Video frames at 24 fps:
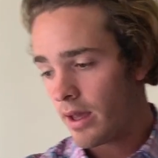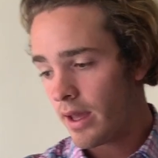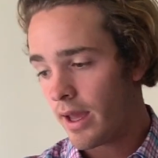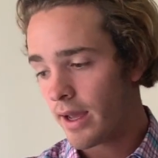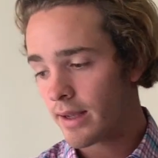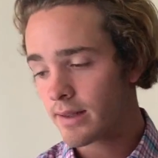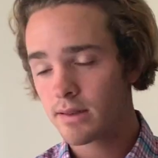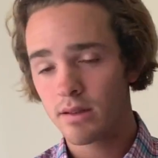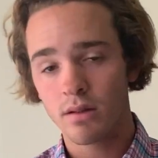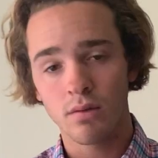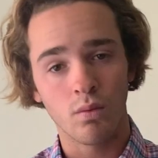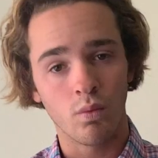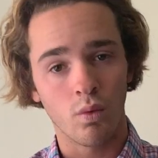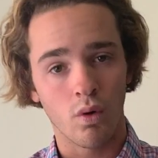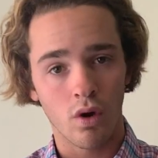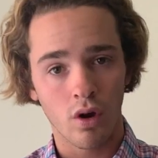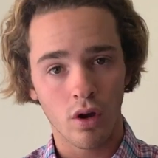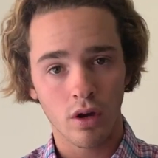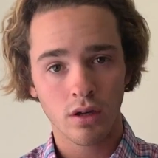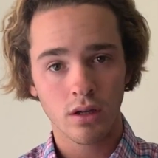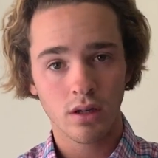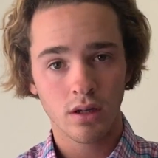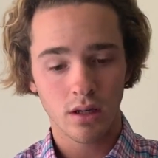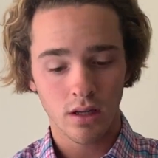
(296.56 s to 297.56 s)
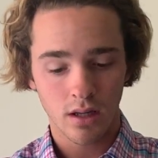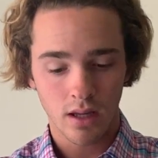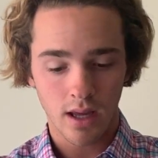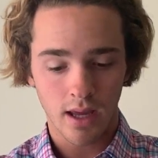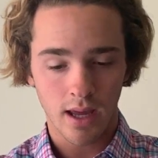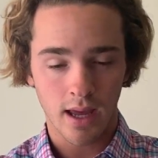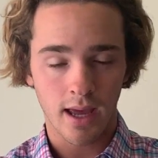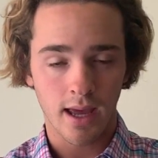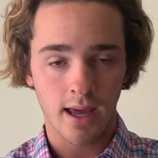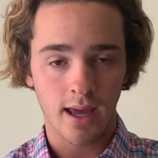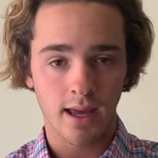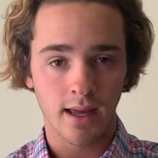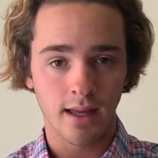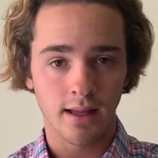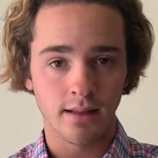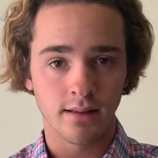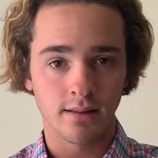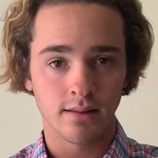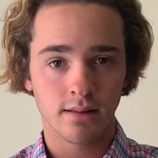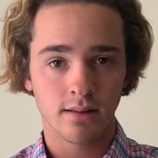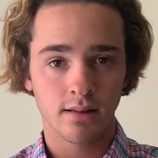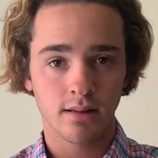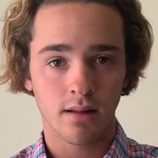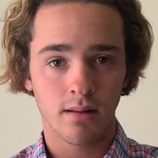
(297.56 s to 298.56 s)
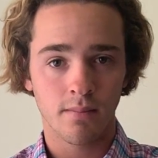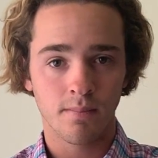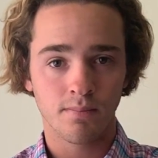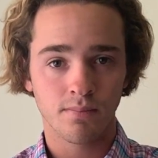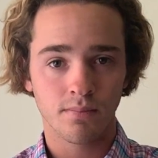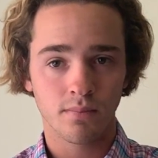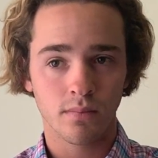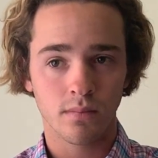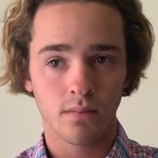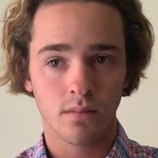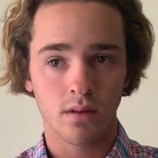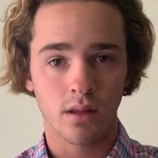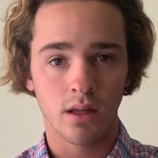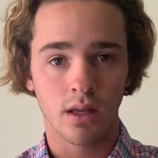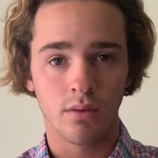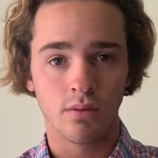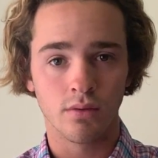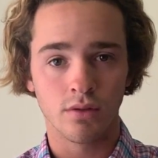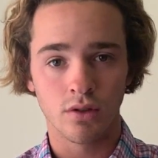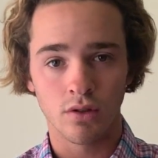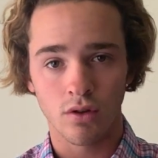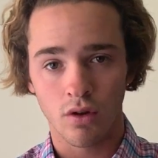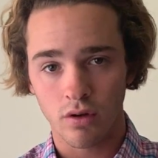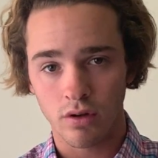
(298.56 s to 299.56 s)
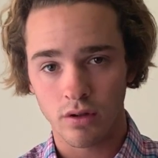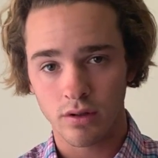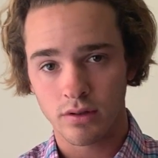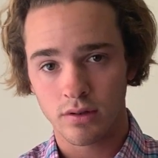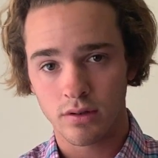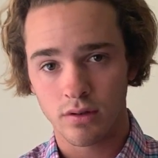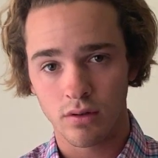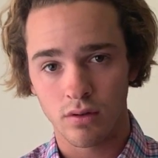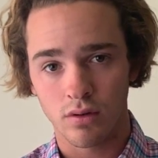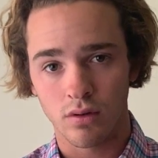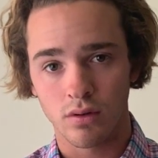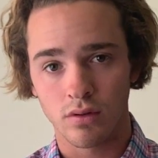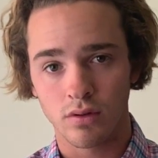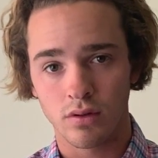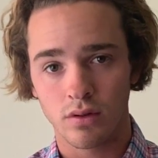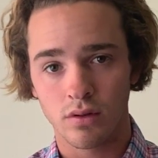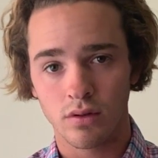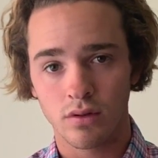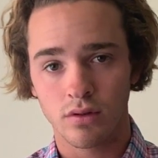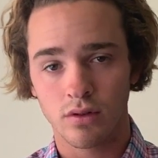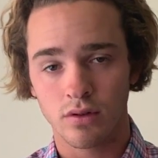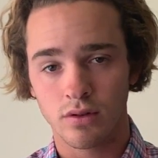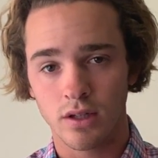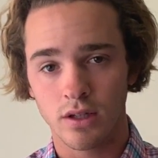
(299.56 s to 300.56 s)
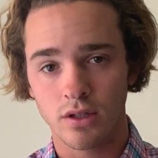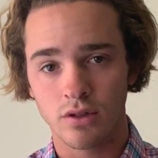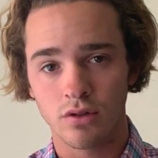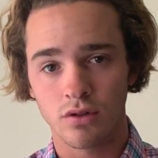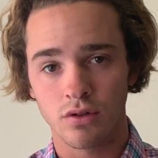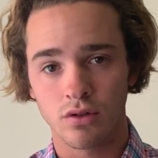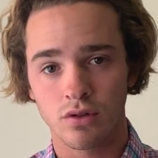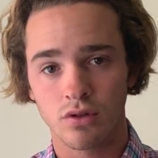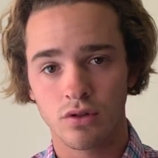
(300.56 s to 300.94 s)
Excellent work, and It was an honour to teach your